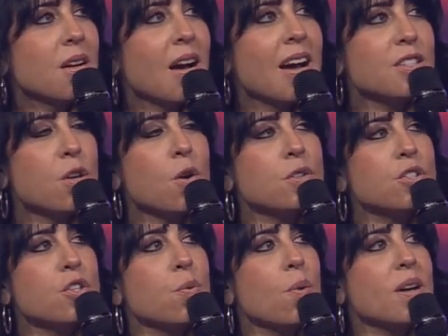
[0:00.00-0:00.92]
I
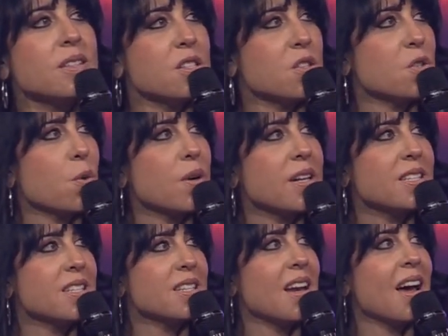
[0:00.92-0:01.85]
told you one story
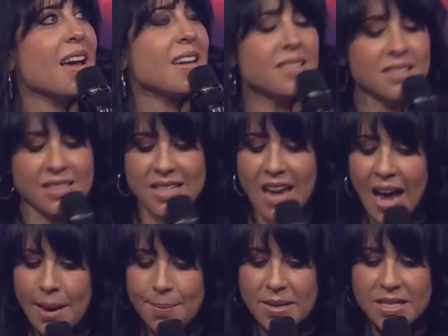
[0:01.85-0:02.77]
tonight, and time